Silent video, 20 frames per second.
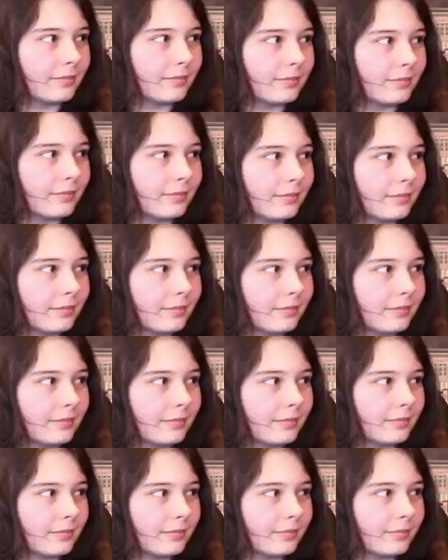
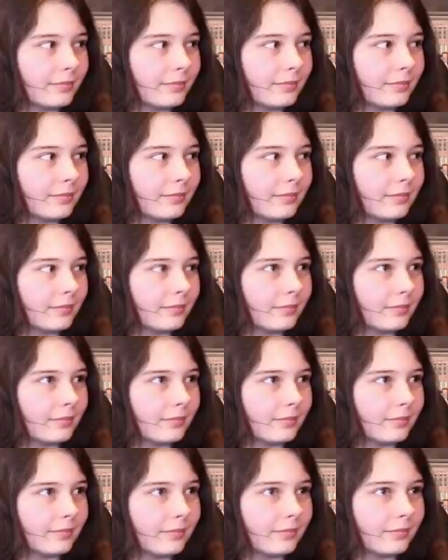
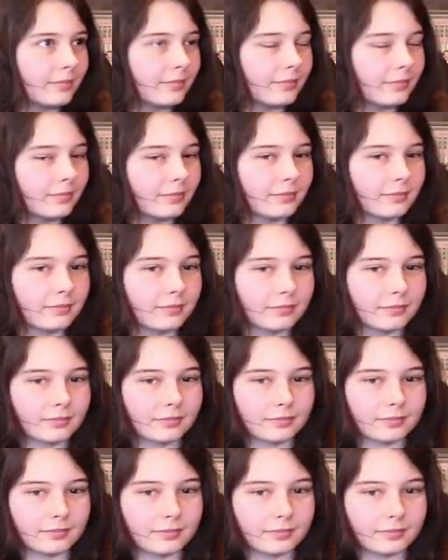
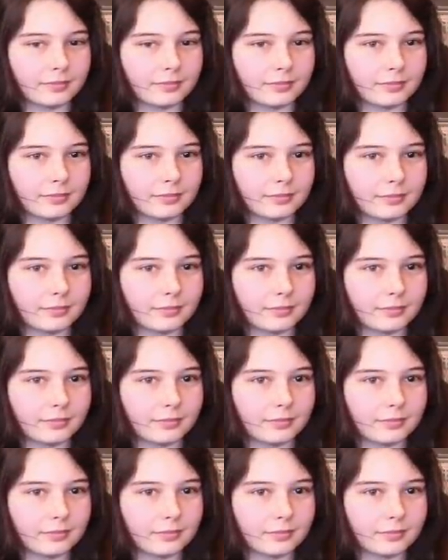
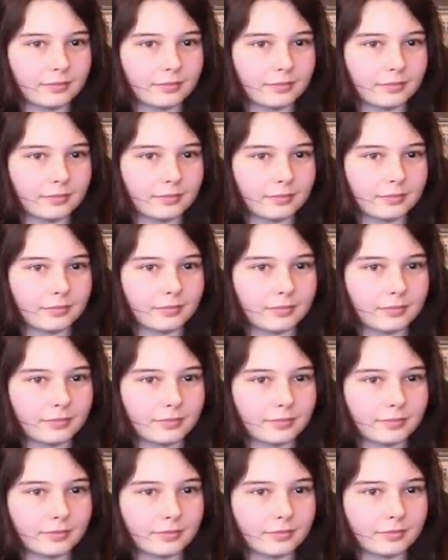
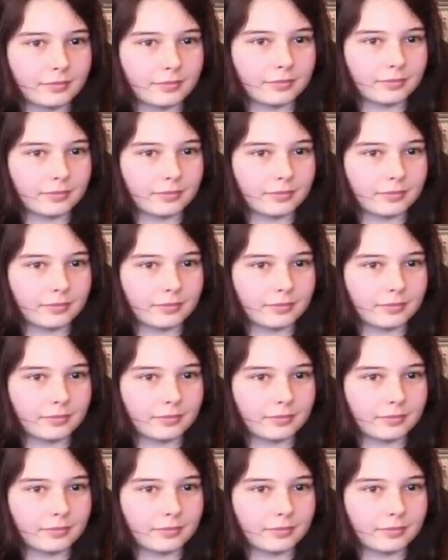(silent)